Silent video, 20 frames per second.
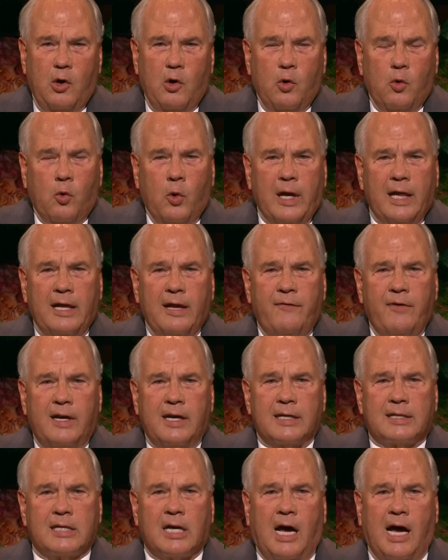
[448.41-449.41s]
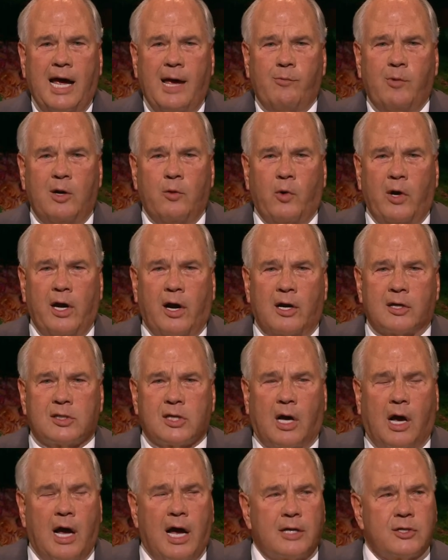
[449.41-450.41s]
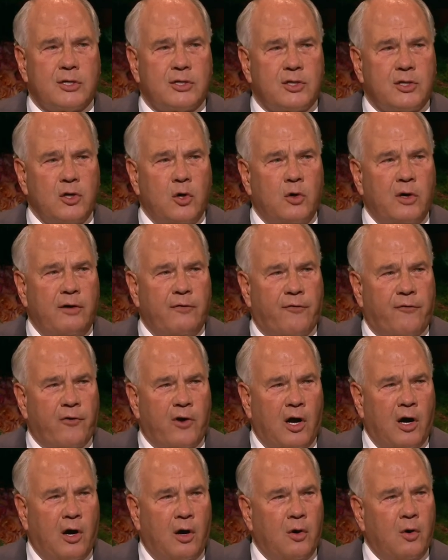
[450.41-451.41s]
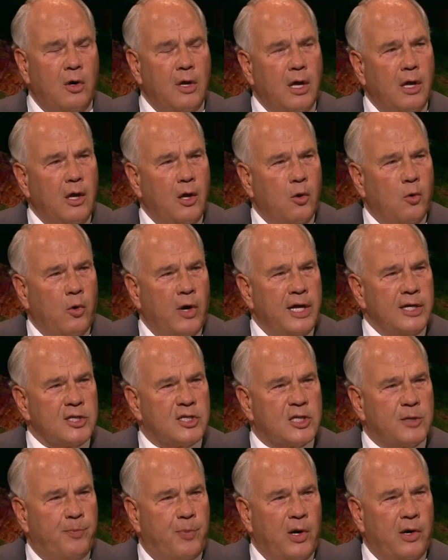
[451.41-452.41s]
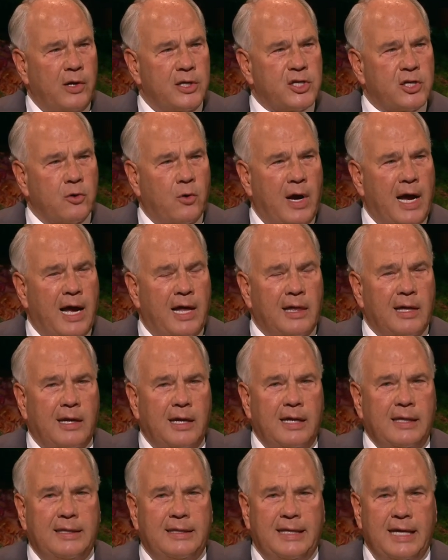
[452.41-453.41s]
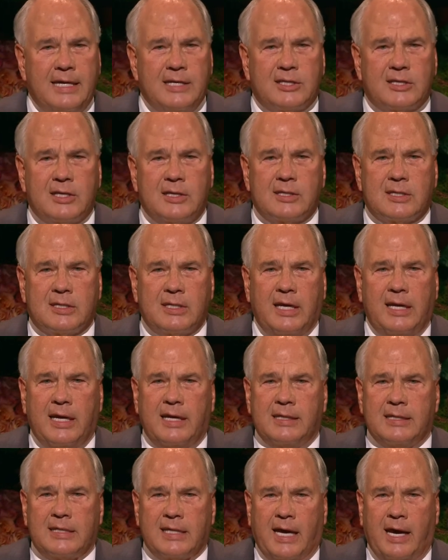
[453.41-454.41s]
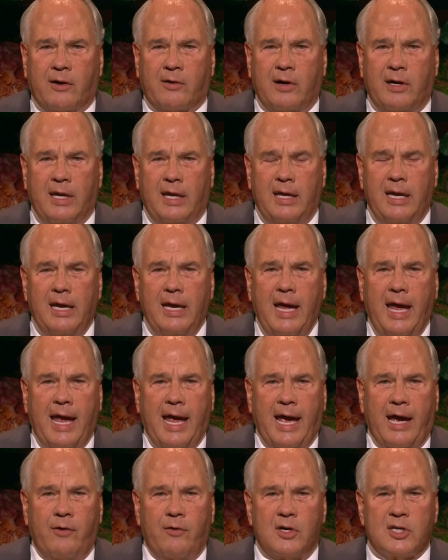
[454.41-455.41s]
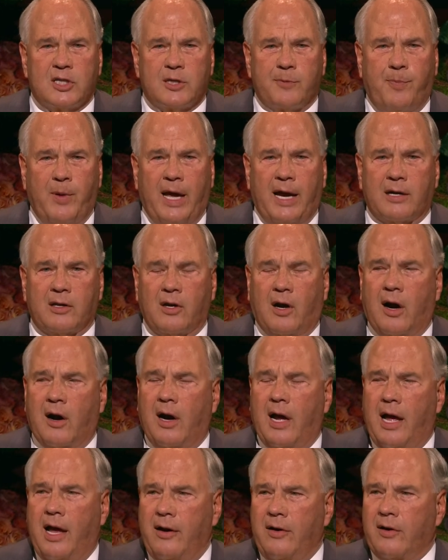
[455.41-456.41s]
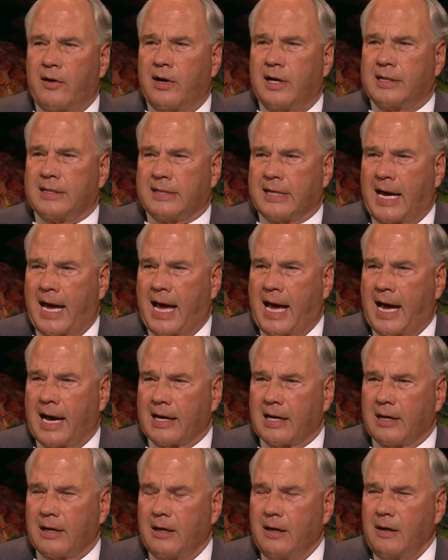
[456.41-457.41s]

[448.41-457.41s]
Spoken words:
We live in a time when we are tossed to and fro, when spirituality, decency, integrity, and respect are under attack.